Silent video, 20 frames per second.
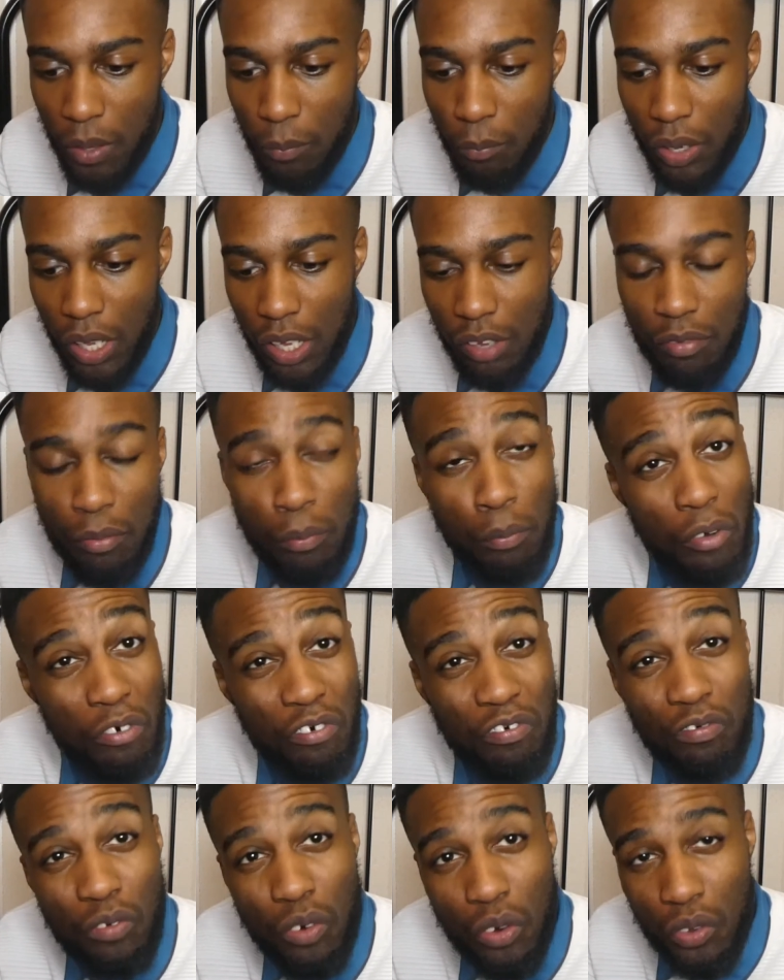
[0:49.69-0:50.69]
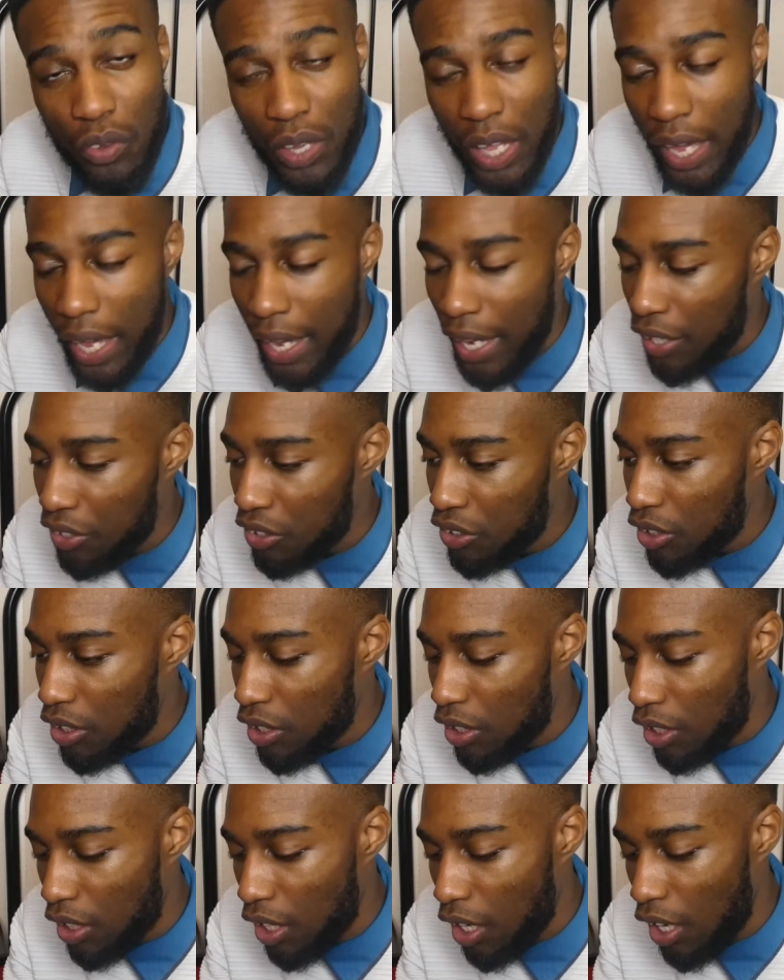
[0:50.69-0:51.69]
But even before that,
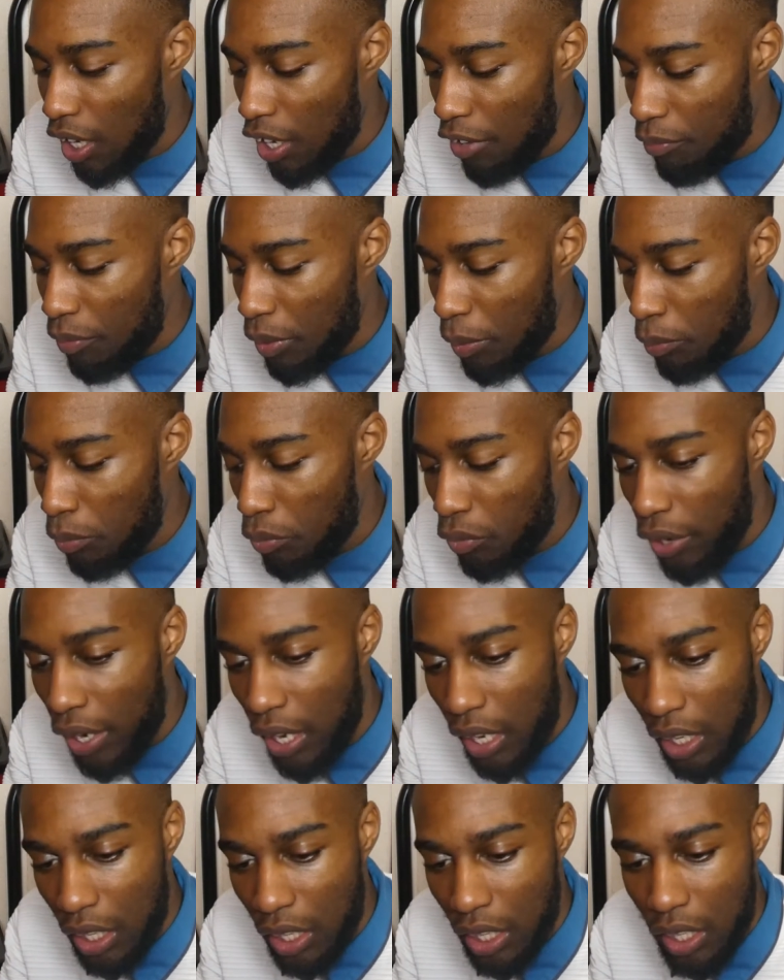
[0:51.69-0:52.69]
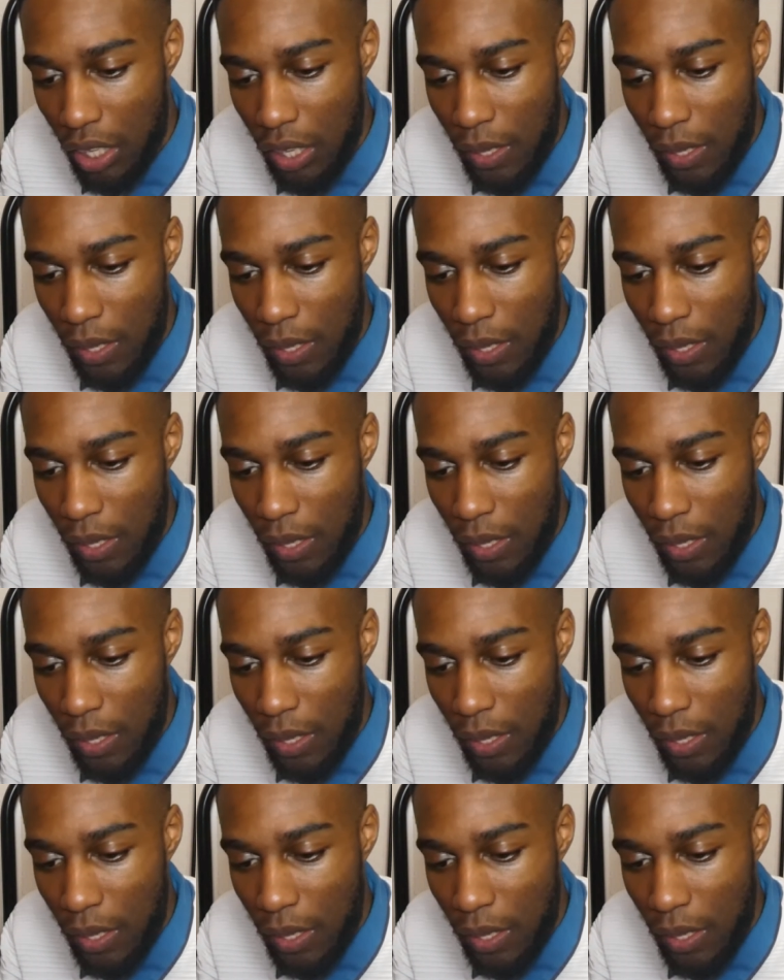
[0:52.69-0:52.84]
actually, I have been praying